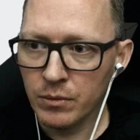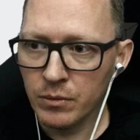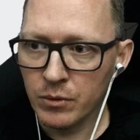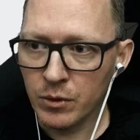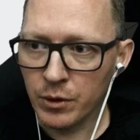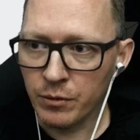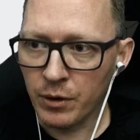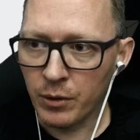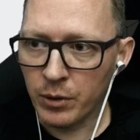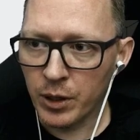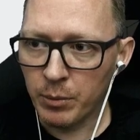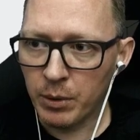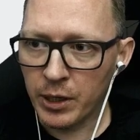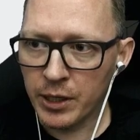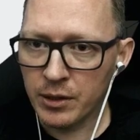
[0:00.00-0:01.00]
So if I want to
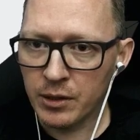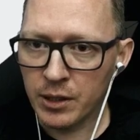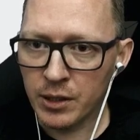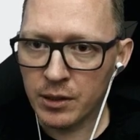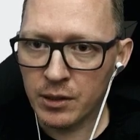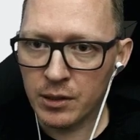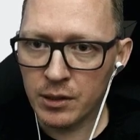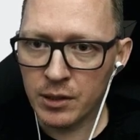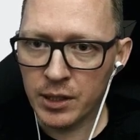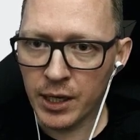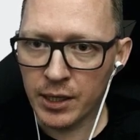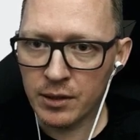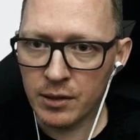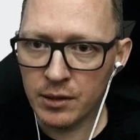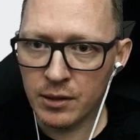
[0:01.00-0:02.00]
place this
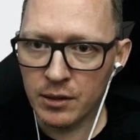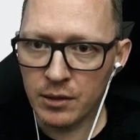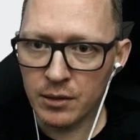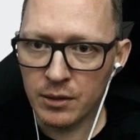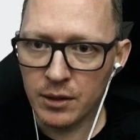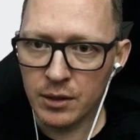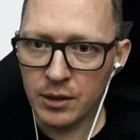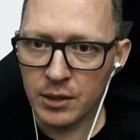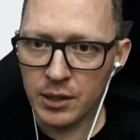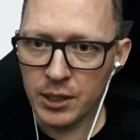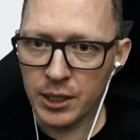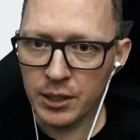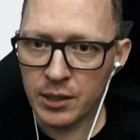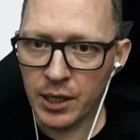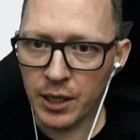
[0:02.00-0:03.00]
test G
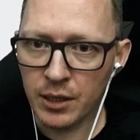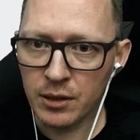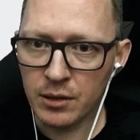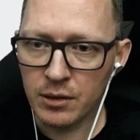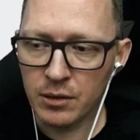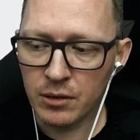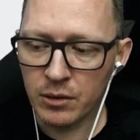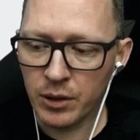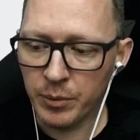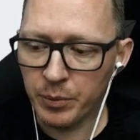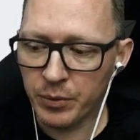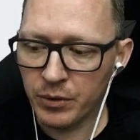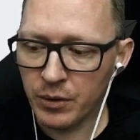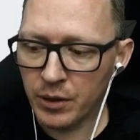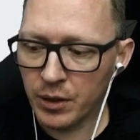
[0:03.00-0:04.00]
S X script
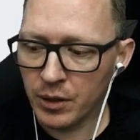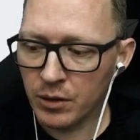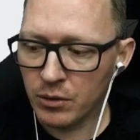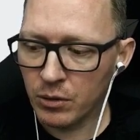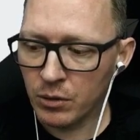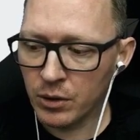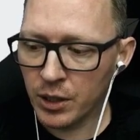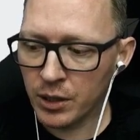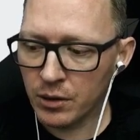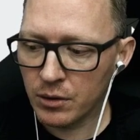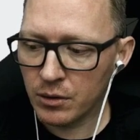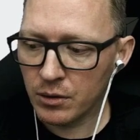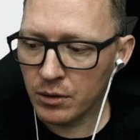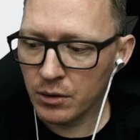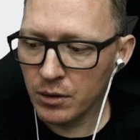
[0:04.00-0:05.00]
in the toolkit,
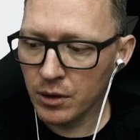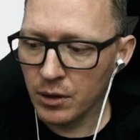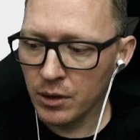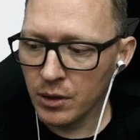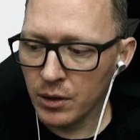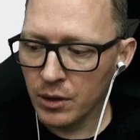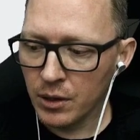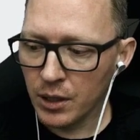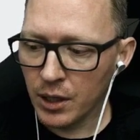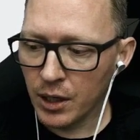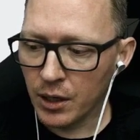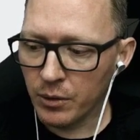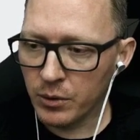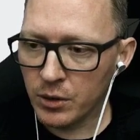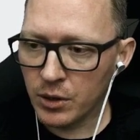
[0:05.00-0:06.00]
I
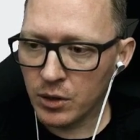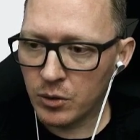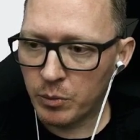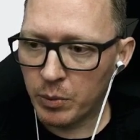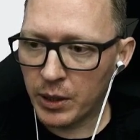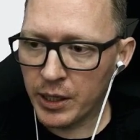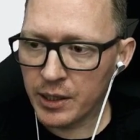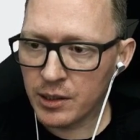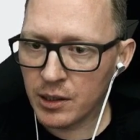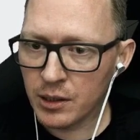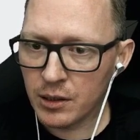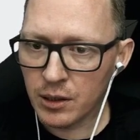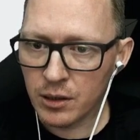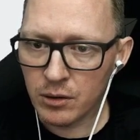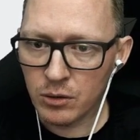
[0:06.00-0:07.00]
would just place it
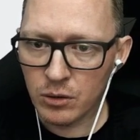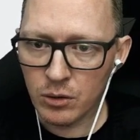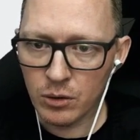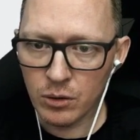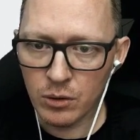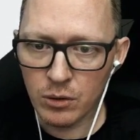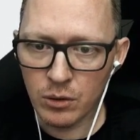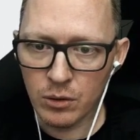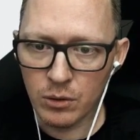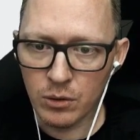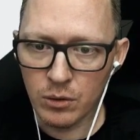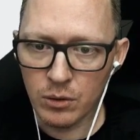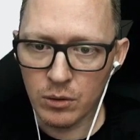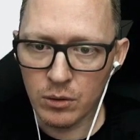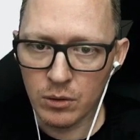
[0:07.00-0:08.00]

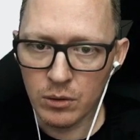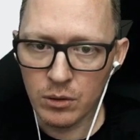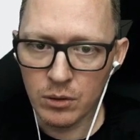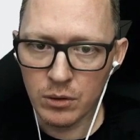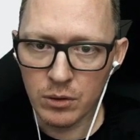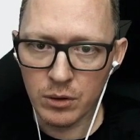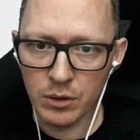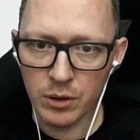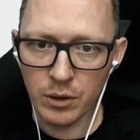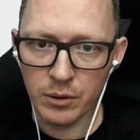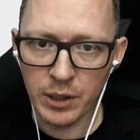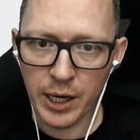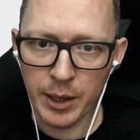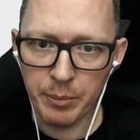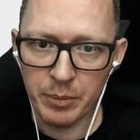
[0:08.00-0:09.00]
into, you know,
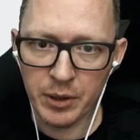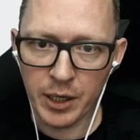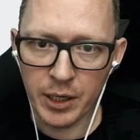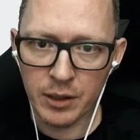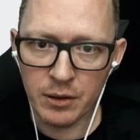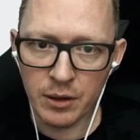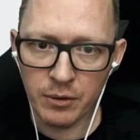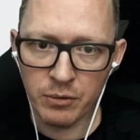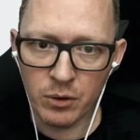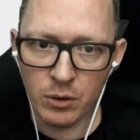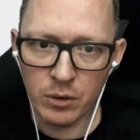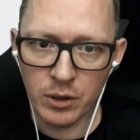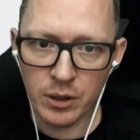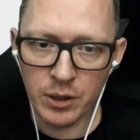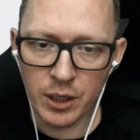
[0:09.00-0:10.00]
the app data
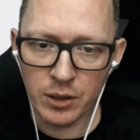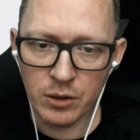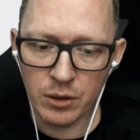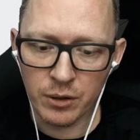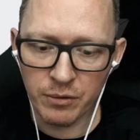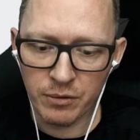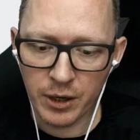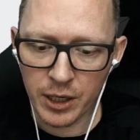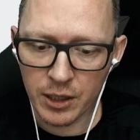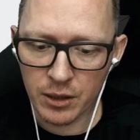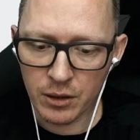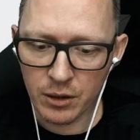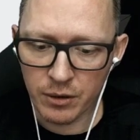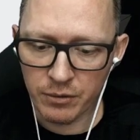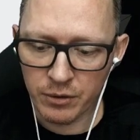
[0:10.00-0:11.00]
folder that you can find in the
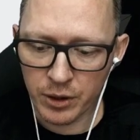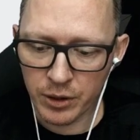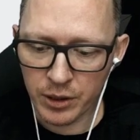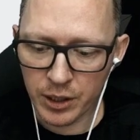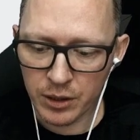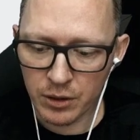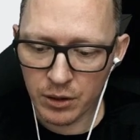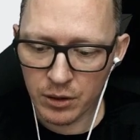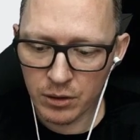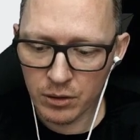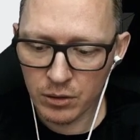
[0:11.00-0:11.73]
configurator.